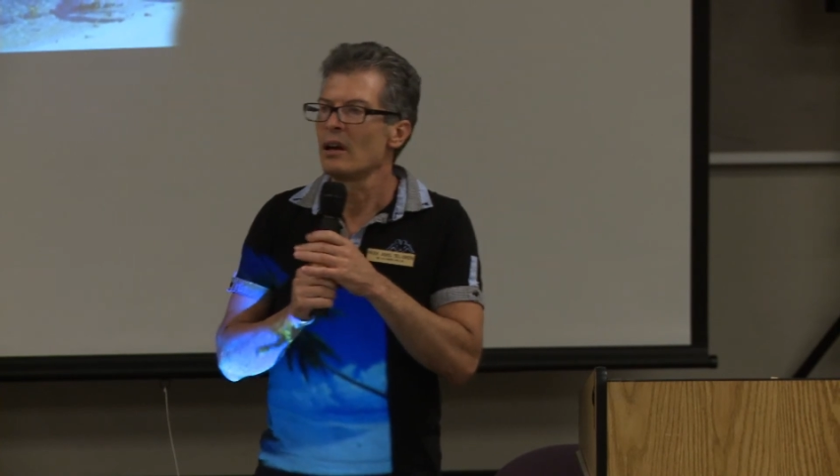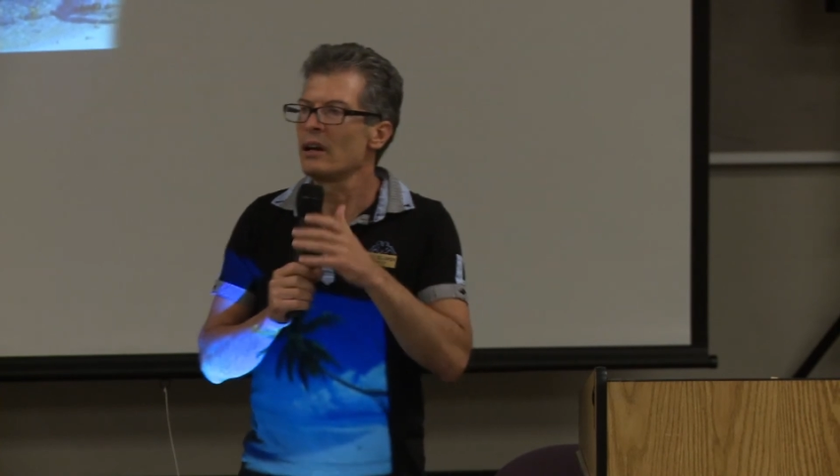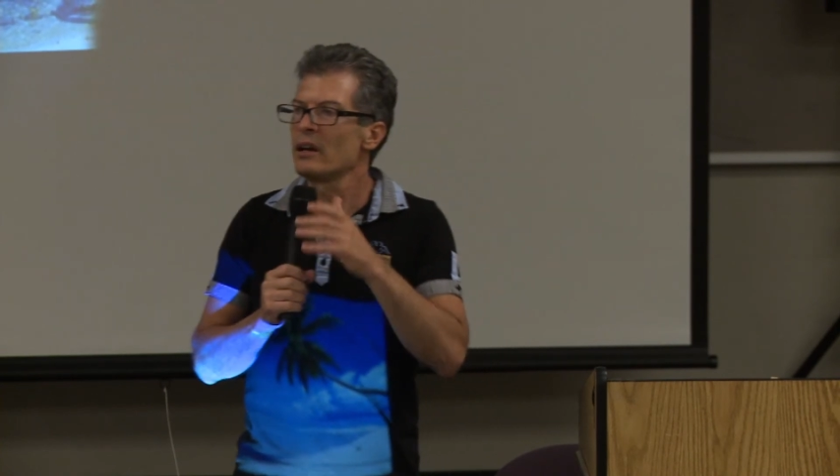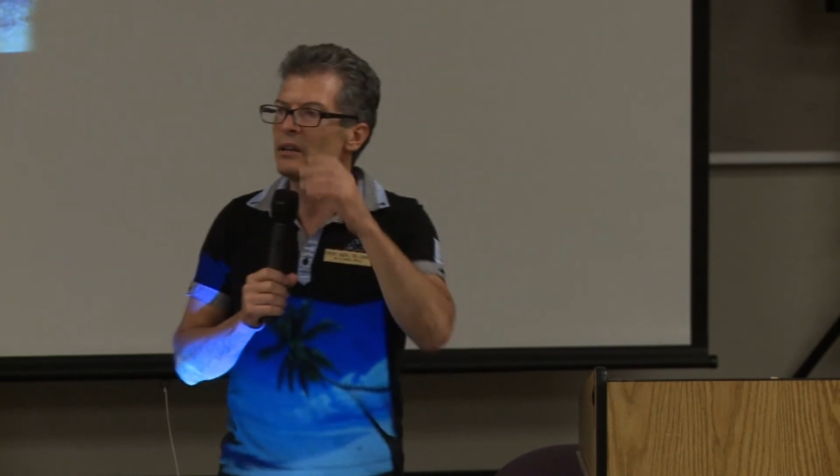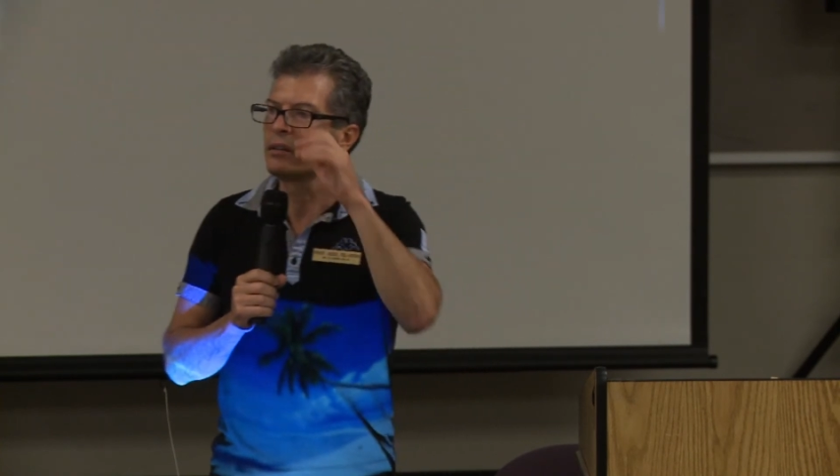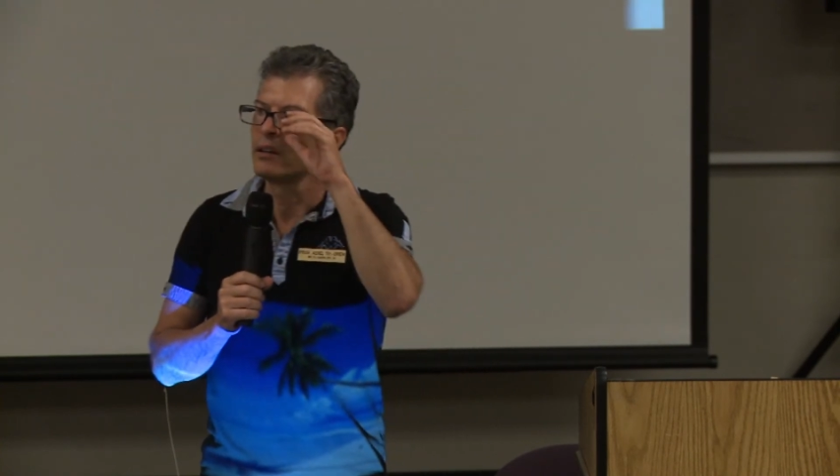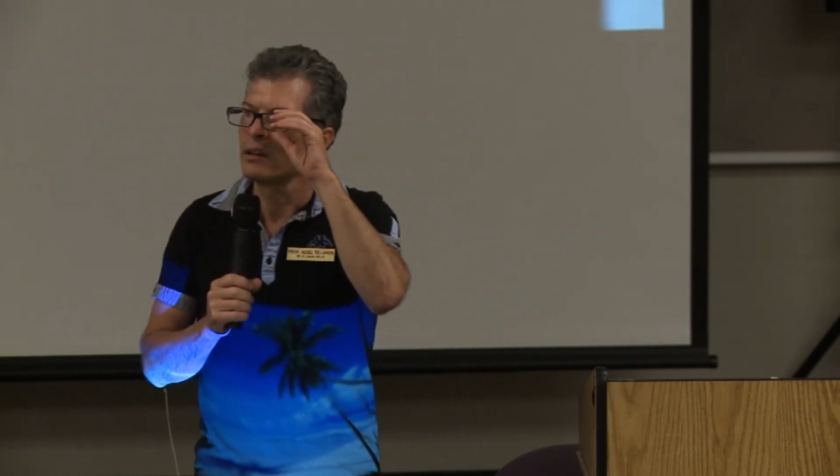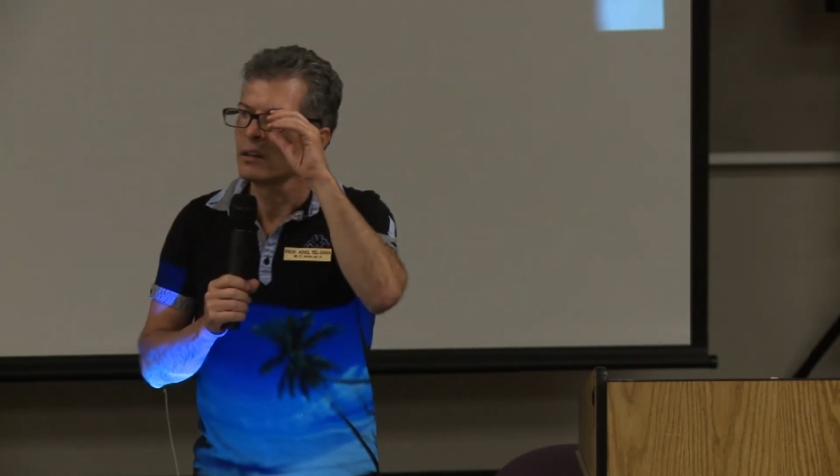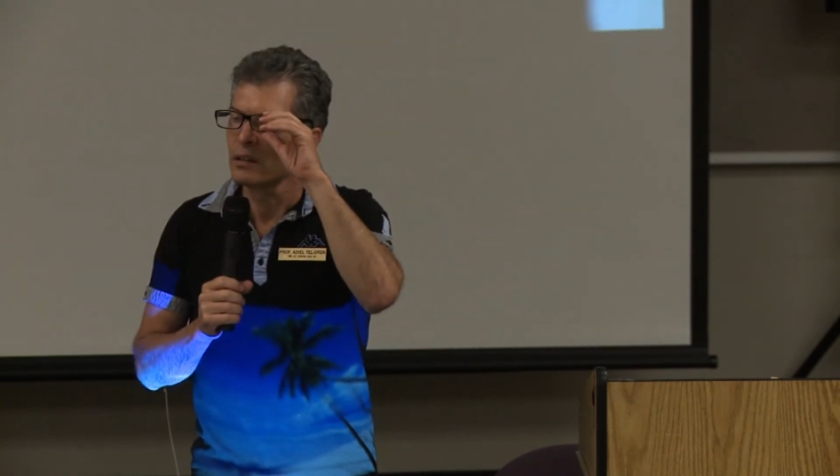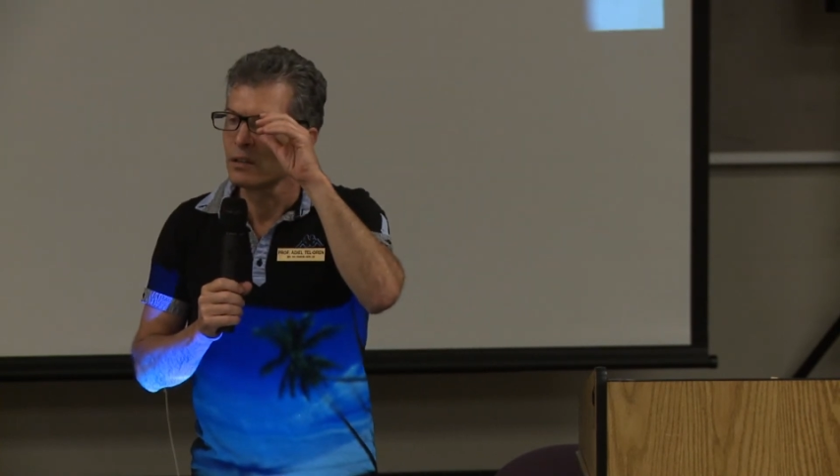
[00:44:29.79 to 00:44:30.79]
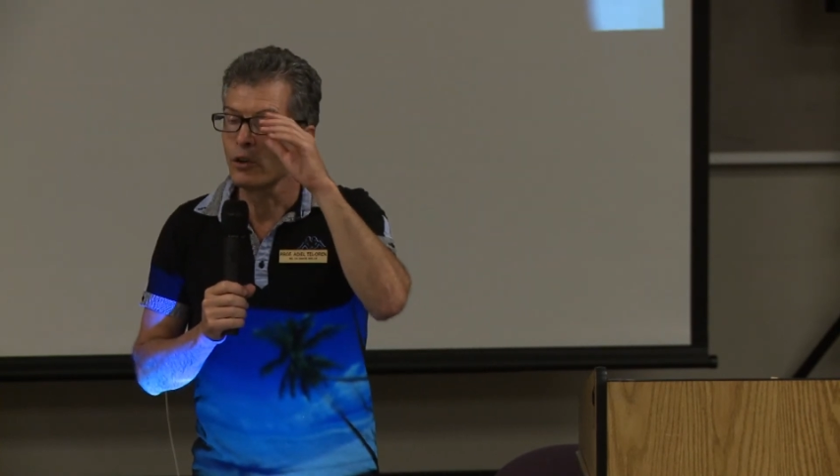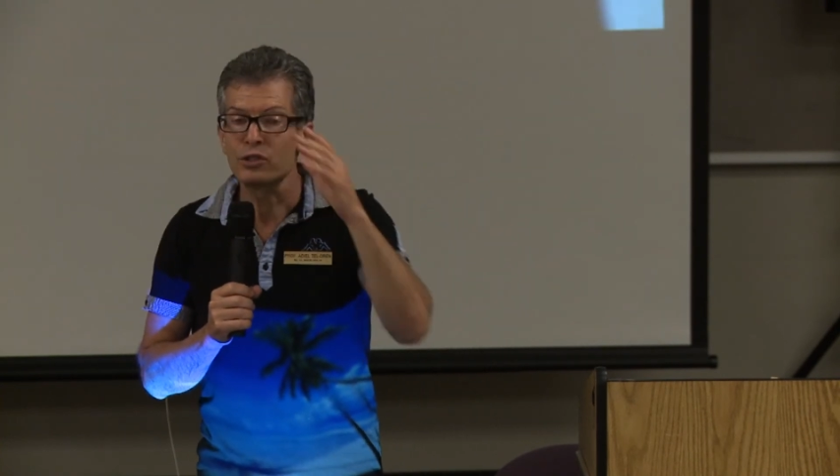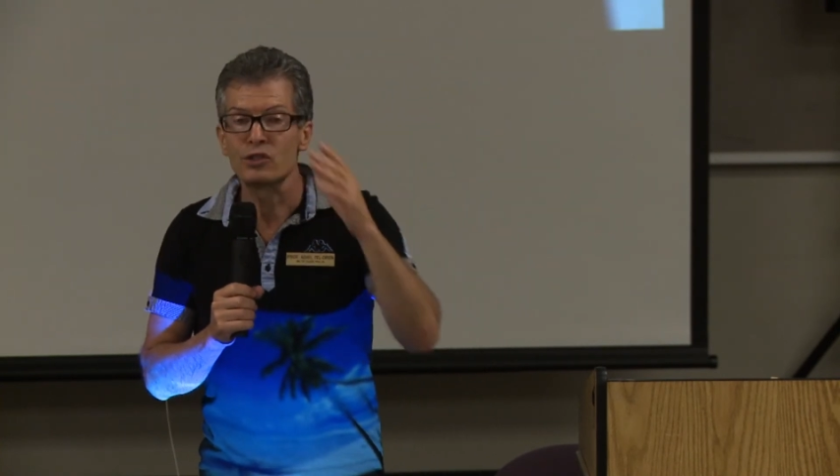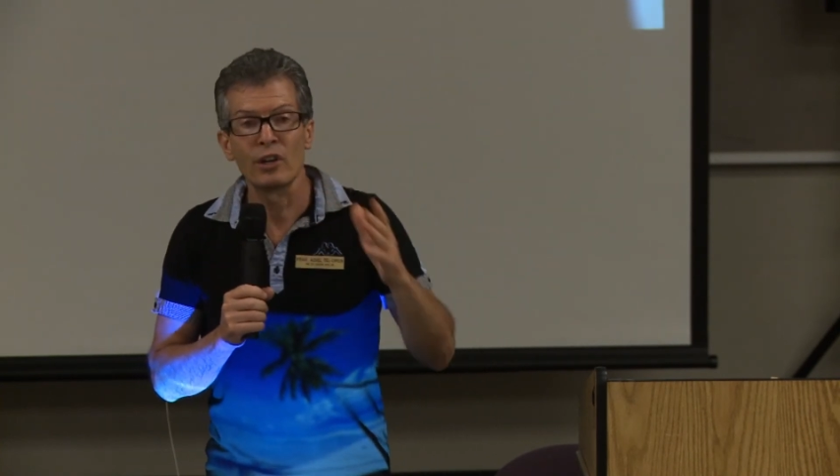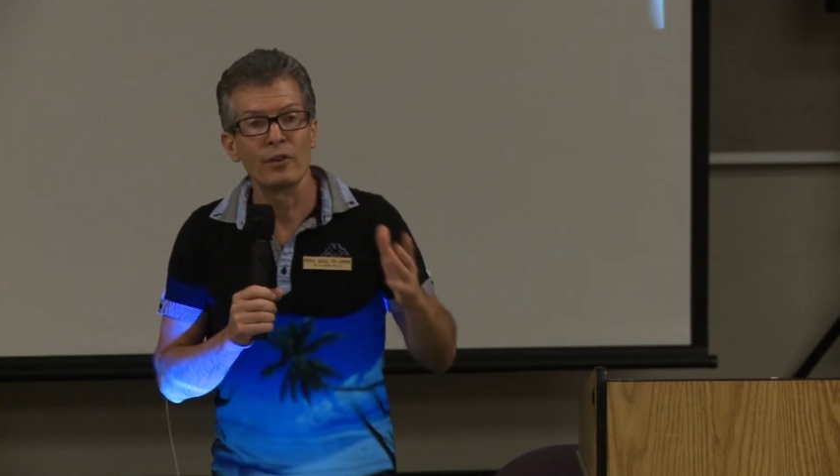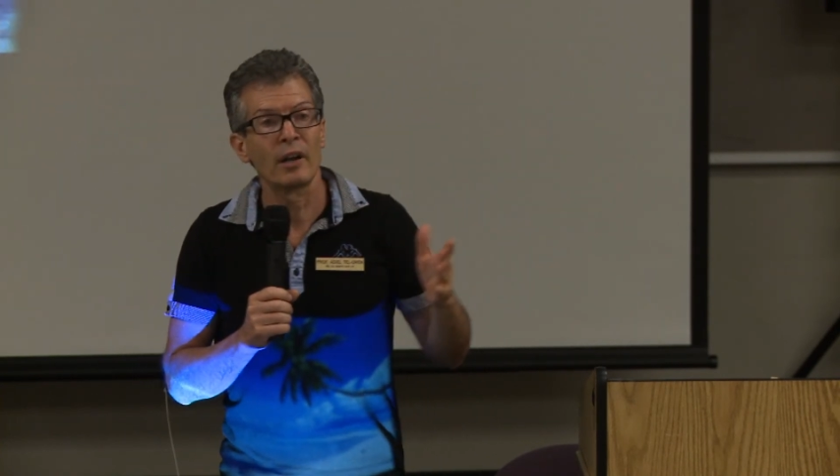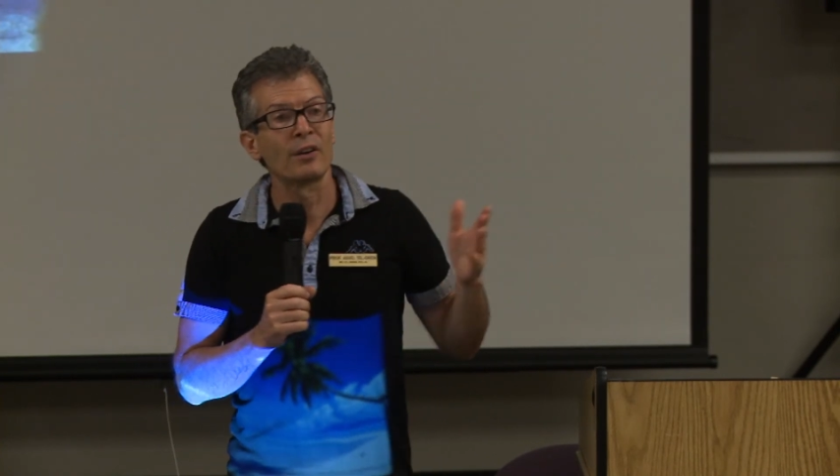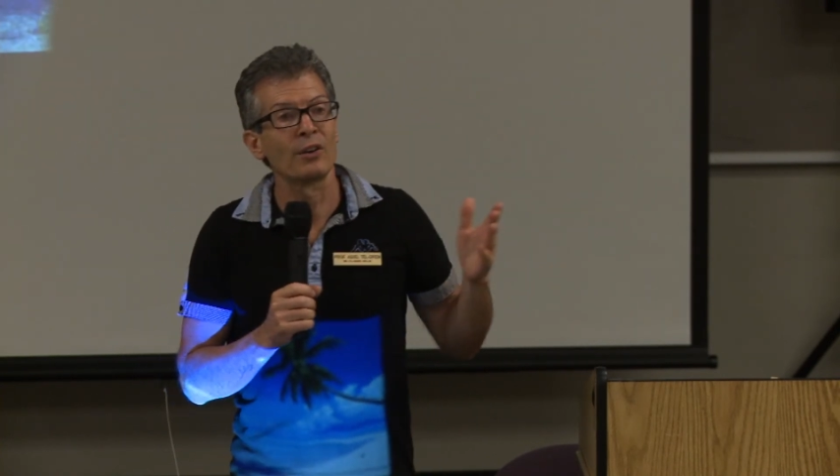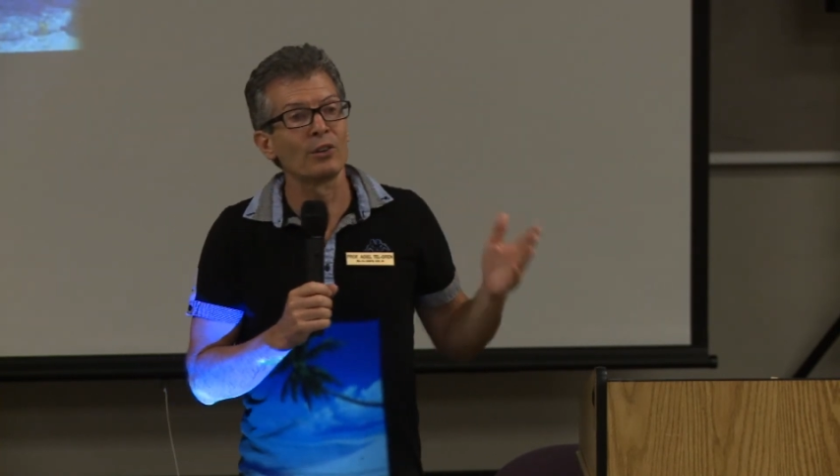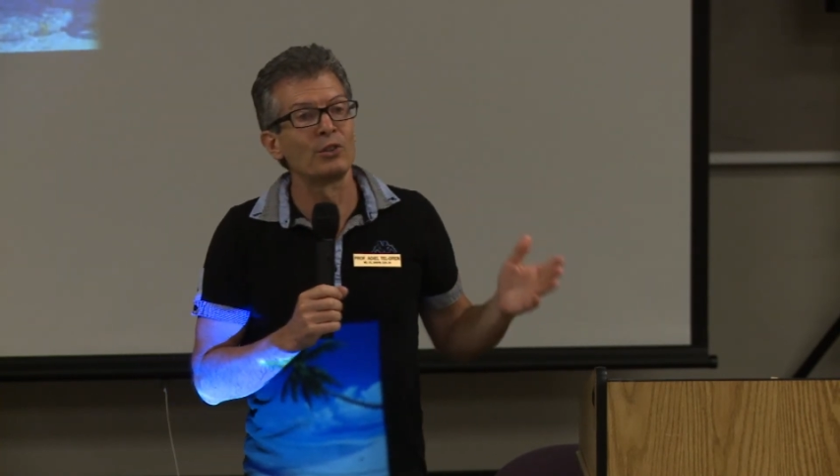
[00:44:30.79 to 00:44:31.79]
and those children
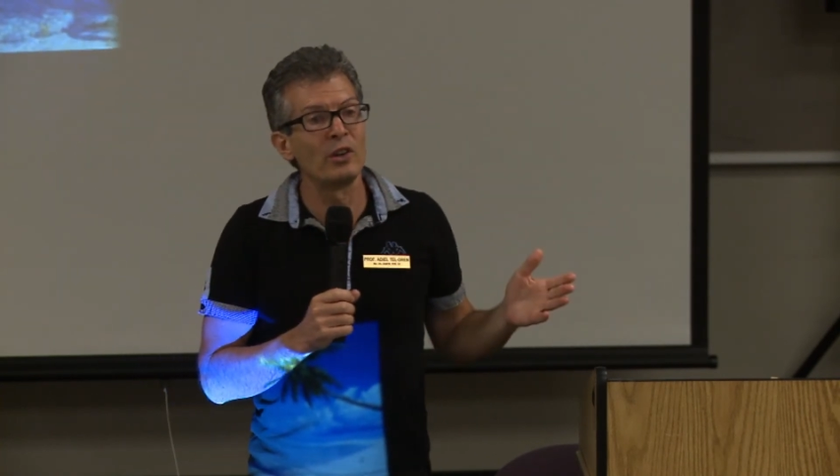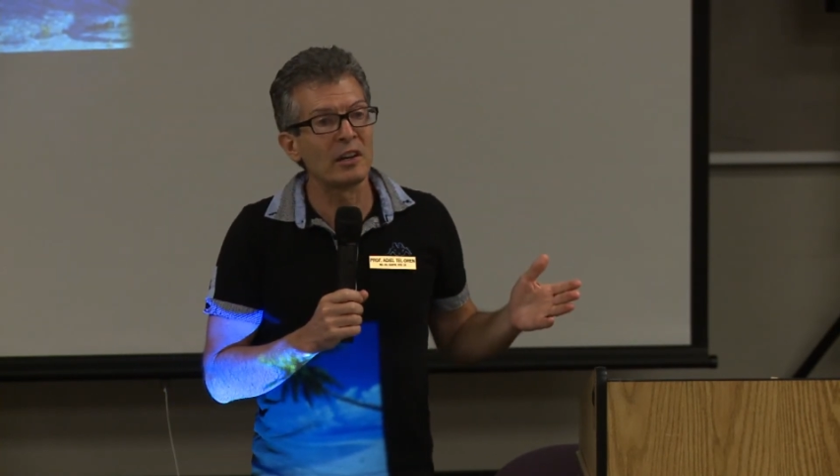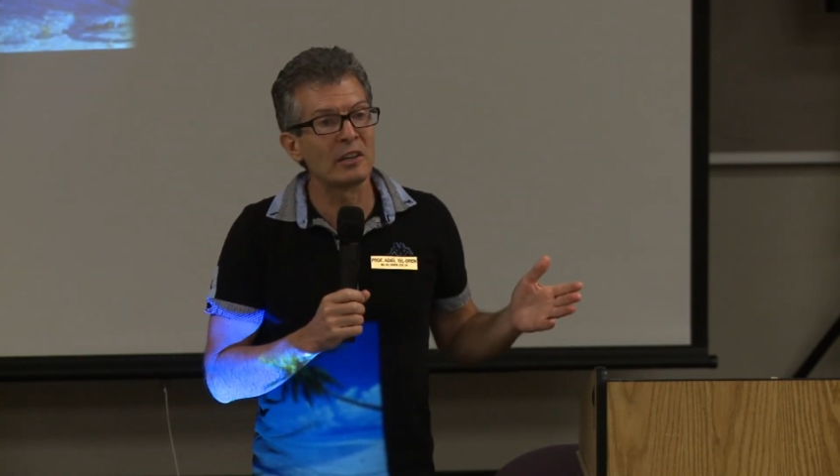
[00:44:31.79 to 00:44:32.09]
are not doing